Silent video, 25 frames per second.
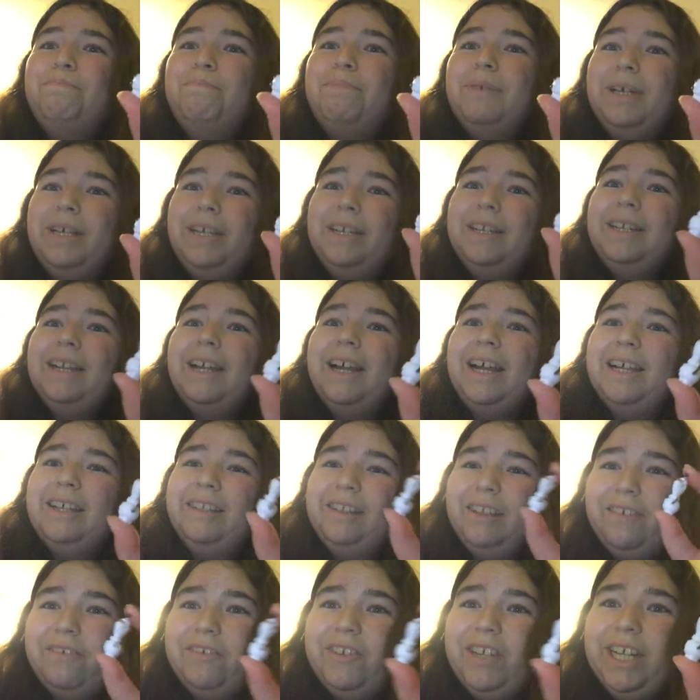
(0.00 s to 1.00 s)
But I
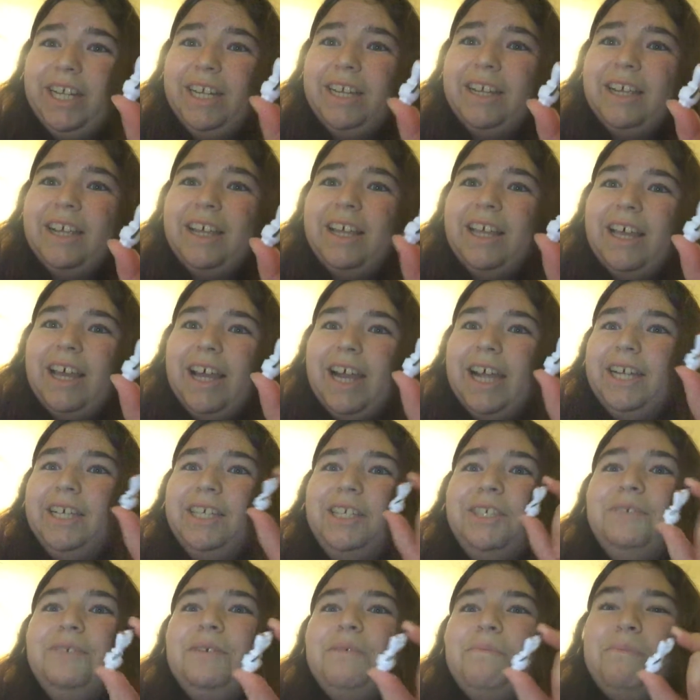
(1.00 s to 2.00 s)
loved it. I
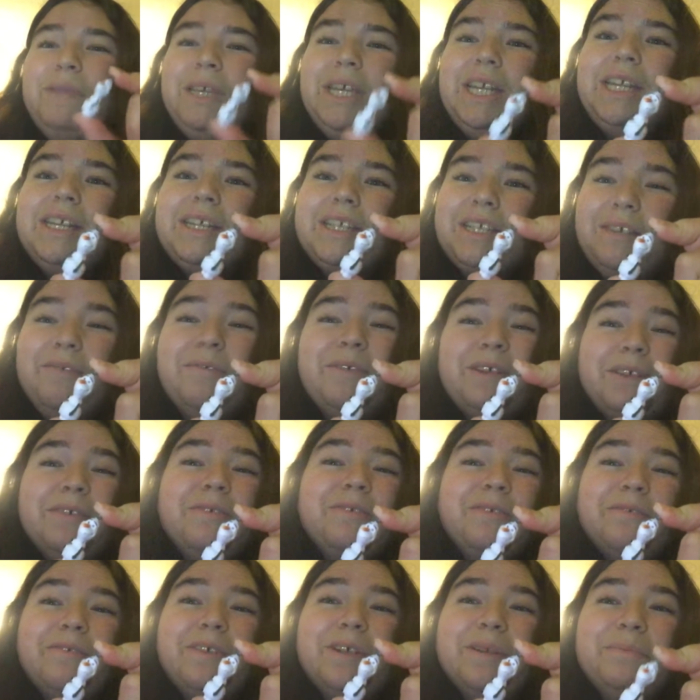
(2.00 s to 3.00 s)
knew immediately what it
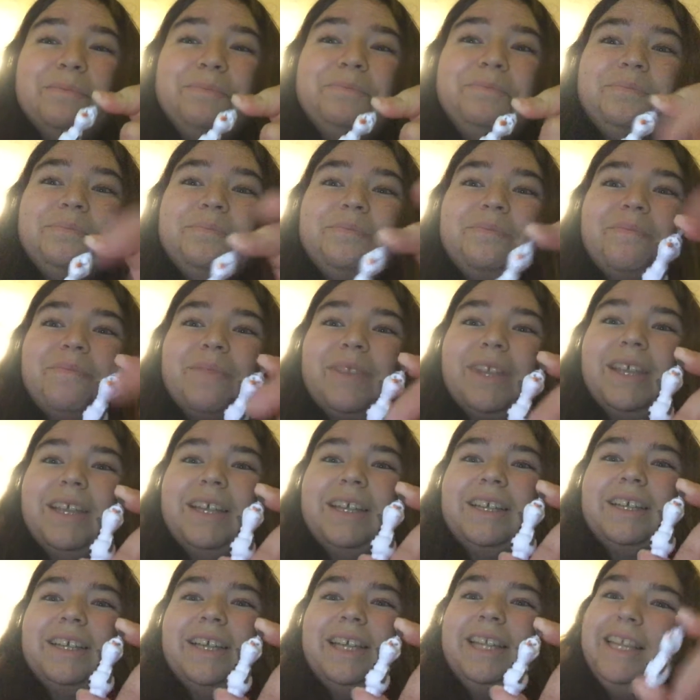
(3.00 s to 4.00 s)
was from.
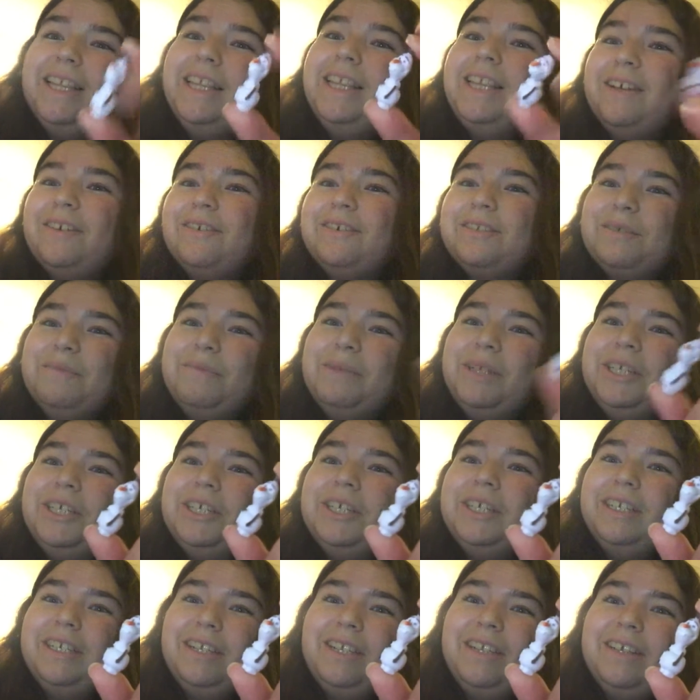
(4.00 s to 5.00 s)
And then they also
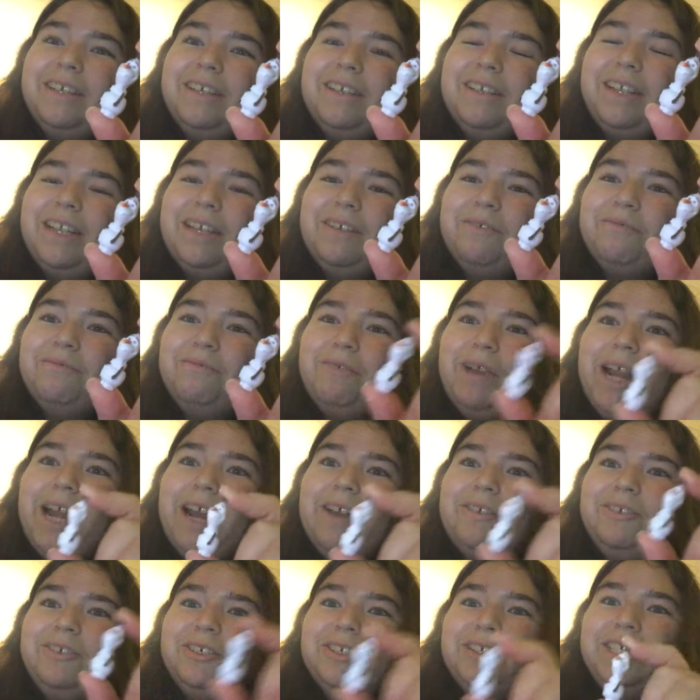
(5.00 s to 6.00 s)
mentioned, like right
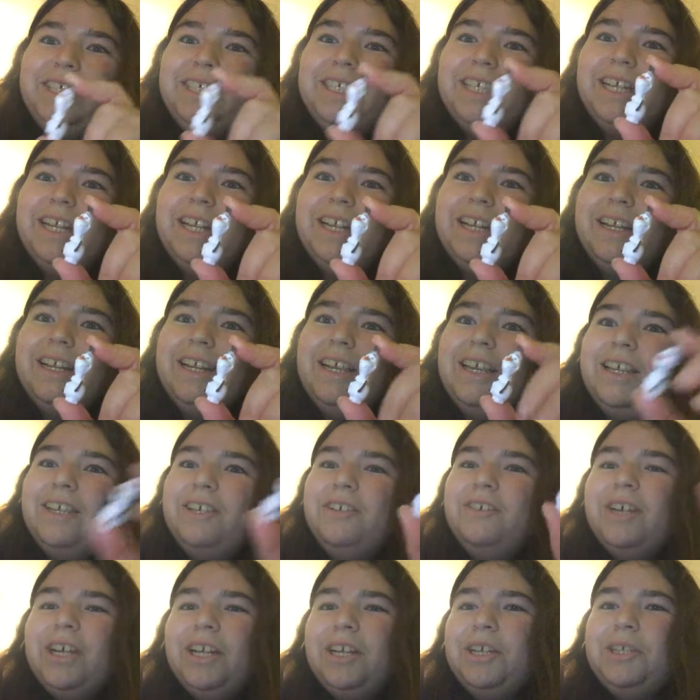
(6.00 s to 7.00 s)
after he said it,
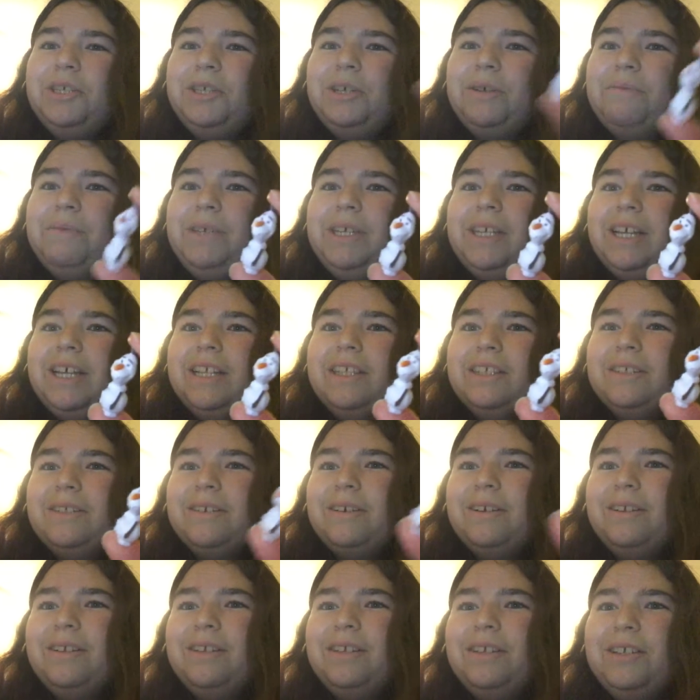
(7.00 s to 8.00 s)
"You gotta show me that
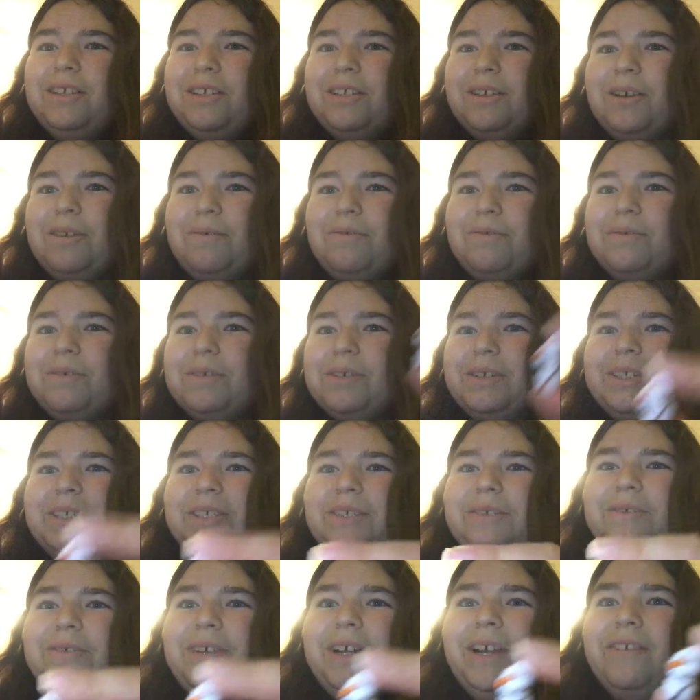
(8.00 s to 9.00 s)
the Star
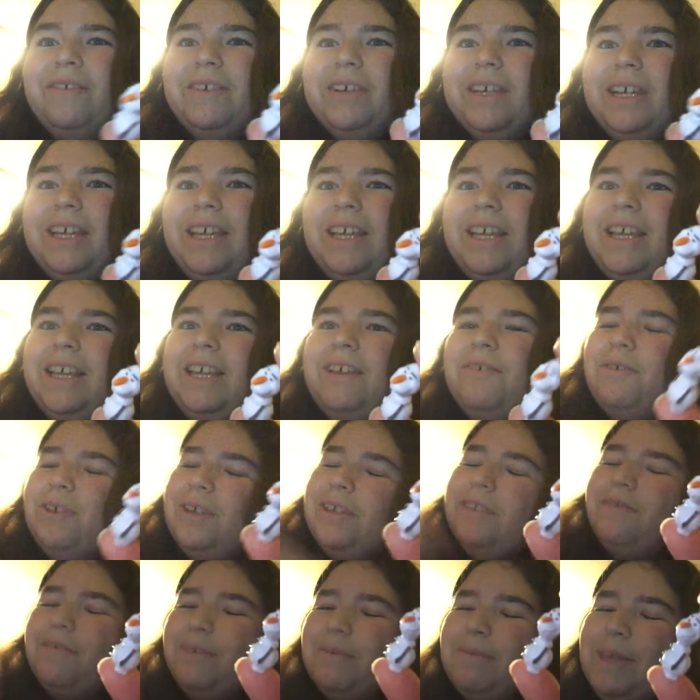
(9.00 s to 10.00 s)
Wars or whatever."
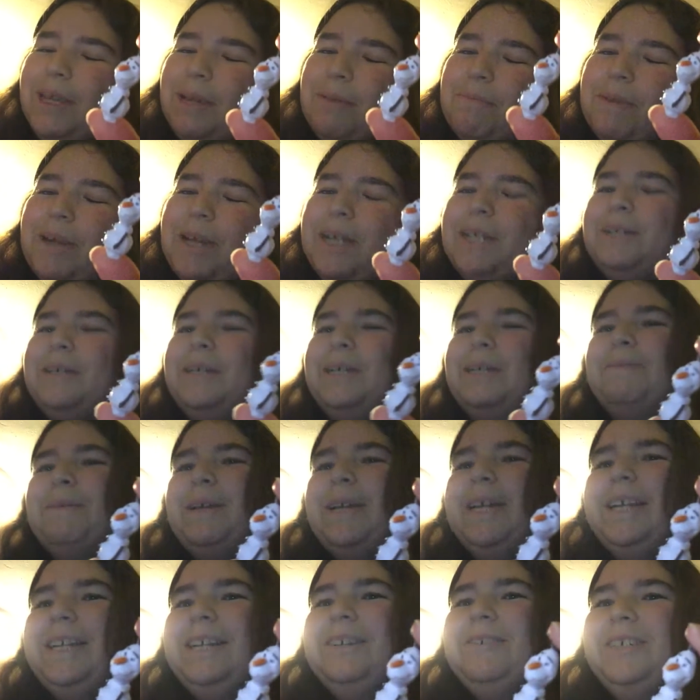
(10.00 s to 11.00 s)
Well, it's from The Empire Strikes
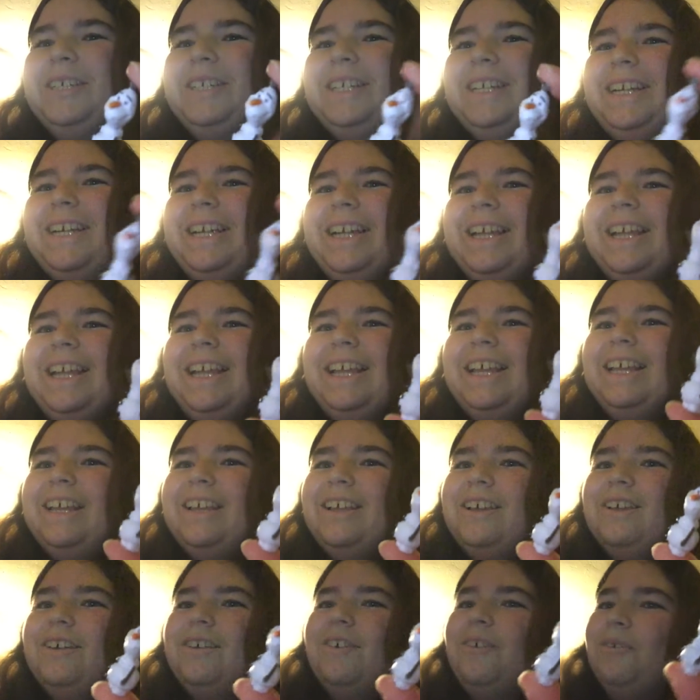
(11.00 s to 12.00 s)
Back, Henry's.
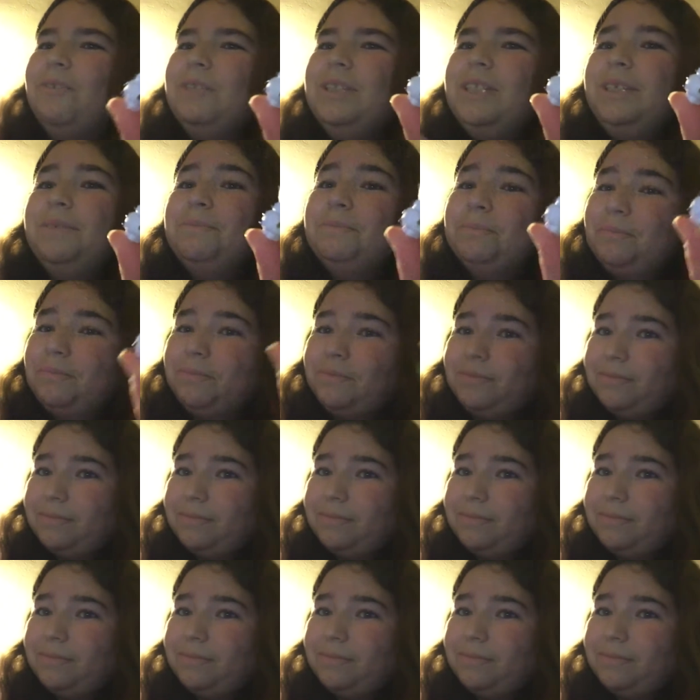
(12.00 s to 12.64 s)
Only,